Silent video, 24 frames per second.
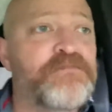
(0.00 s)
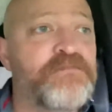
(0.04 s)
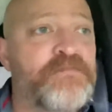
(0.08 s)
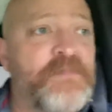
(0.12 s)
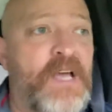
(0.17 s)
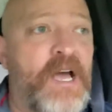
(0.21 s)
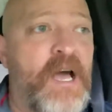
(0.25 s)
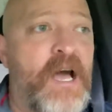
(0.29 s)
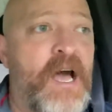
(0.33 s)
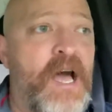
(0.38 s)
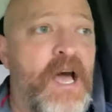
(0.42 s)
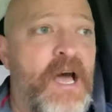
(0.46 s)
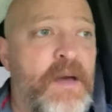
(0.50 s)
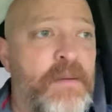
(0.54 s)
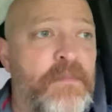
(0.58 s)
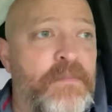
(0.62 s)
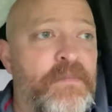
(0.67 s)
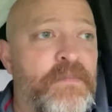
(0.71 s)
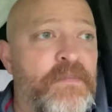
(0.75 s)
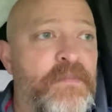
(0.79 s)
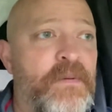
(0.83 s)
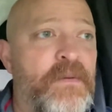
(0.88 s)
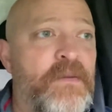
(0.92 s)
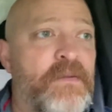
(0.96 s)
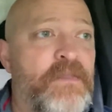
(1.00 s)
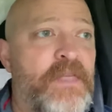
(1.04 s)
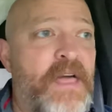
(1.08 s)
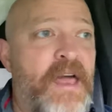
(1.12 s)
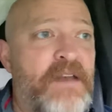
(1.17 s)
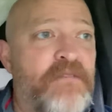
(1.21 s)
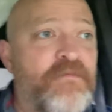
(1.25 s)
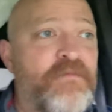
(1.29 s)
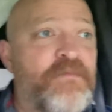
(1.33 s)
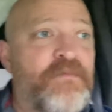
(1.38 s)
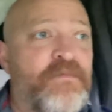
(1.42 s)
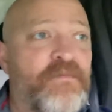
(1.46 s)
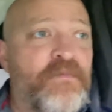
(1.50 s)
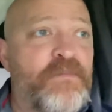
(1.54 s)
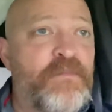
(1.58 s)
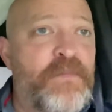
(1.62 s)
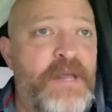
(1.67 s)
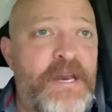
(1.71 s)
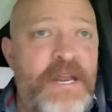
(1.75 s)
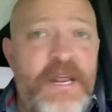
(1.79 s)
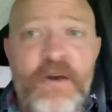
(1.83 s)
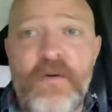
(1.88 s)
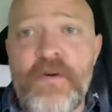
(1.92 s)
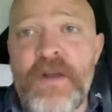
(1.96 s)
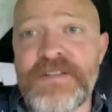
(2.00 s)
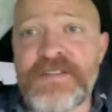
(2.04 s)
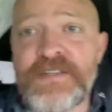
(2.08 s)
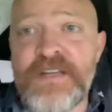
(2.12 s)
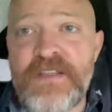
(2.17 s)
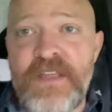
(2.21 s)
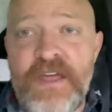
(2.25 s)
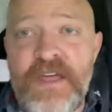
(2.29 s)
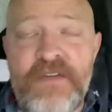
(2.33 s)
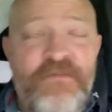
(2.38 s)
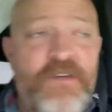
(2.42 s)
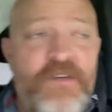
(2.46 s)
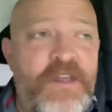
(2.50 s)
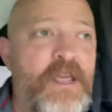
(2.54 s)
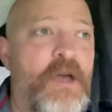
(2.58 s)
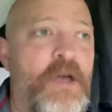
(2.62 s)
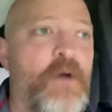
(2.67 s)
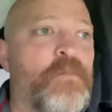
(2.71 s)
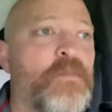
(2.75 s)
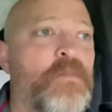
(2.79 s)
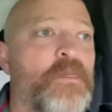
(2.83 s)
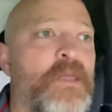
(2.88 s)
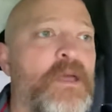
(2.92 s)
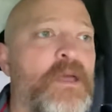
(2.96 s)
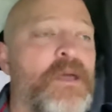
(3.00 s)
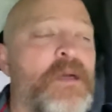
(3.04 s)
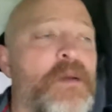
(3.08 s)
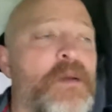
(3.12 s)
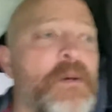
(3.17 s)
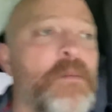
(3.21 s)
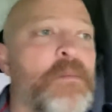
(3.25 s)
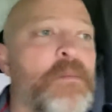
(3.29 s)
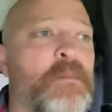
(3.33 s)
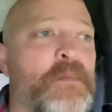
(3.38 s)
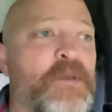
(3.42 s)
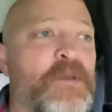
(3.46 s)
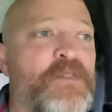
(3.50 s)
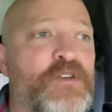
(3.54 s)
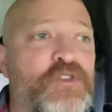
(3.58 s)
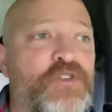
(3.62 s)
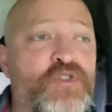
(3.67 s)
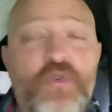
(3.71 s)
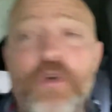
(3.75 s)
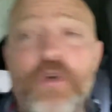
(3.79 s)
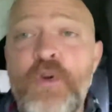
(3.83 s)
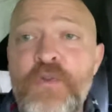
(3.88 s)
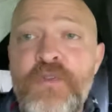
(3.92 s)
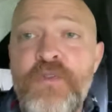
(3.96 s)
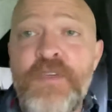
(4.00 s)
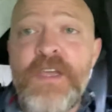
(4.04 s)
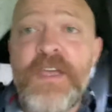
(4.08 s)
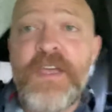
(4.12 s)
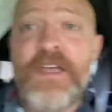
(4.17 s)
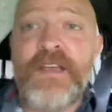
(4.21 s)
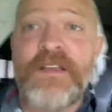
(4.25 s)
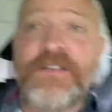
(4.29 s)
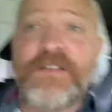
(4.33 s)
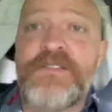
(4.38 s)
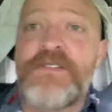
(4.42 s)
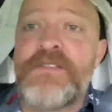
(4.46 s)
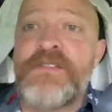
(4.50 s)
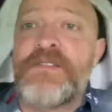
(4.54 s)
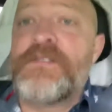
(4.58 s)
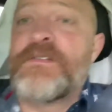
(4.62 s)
that have been interested in that video. But the truth is,